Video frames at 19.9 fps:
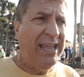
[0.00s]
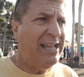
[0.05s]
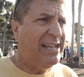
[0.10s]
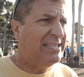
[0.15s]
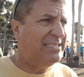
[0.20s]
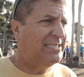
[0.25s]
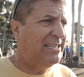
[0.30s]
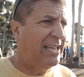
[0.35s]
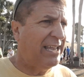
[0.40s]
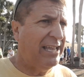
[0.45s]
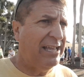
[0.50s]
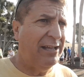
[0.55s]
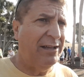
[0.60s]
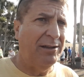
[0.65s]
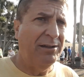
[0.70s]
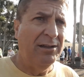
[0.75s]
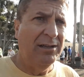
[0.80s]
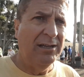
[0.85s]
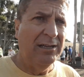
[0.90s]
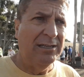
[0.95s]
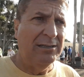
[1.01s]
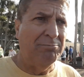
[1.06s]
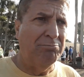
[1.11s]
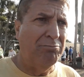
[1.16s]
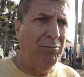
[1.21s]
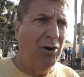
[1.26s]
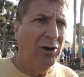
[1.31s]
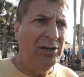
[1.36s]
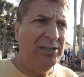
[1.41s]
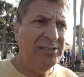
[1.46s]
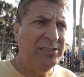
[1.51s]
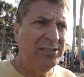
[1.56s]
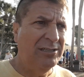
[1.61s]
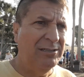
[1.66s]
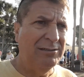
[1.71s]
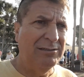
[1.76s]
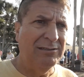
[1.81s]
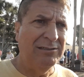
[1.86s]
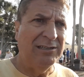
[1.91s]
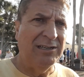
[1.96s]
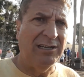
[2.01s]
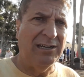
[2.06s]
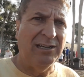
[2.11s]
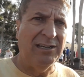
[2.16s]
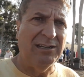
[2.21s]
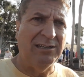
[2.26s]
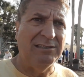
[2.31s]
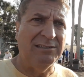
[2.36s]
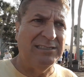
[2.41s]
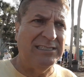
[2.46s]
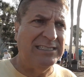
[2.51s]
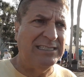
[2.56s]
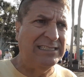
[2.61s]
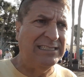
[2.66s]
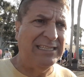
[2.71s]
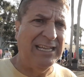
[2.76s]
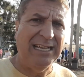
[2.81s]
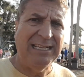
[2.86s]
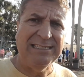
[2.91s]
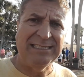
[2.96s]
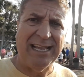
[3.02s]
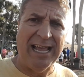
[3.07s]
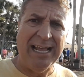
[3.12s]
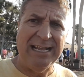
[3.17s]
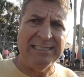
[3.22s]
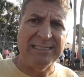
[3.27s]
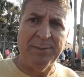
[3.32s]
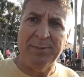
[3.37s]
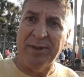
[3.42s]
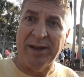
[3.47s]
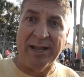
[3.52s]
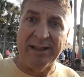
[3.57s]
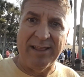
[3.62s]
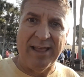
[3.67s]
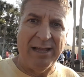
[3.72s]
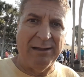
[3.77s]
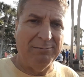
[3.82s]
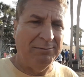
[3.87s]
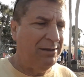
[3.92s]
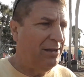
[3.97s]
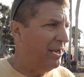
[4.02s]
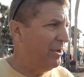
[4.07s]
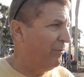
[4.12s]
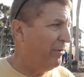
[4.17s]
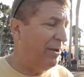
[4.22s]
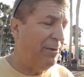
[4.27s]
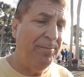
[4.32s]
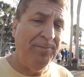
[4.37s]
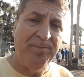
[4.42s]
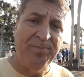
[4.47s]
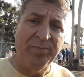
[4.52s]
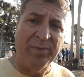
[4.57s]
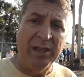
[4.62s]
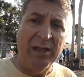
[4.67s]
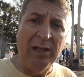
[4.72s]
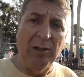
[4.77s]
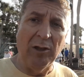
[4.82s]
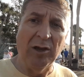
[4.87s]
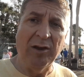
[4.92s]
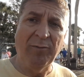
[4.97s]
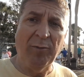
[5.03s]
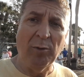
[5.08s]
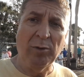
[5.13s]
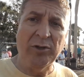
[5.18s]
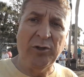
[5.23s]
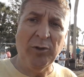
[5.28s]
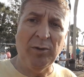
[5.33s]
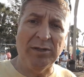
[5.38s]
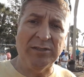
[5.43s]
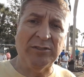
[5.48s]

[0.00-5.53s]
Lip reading: It's a March 6th, 8th, something like that. Anyway, looking forward to it.